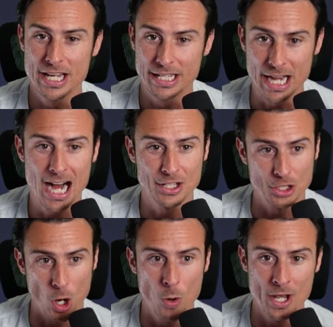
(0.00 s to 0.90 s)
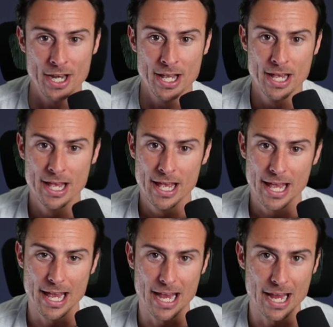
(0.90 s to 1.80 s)
got going.
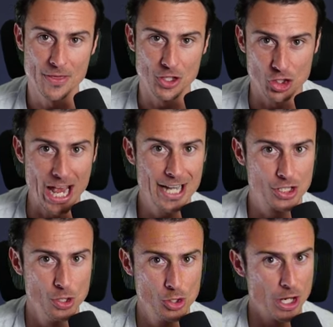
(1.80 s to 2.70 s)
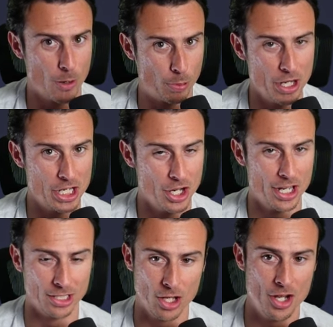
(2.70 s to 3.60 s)
And the Jags usually are pretty good
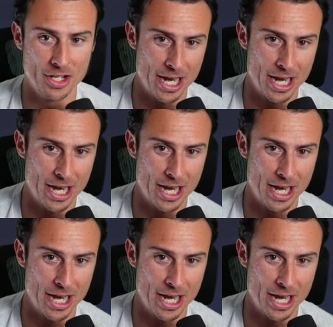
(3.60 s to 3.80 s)
in London.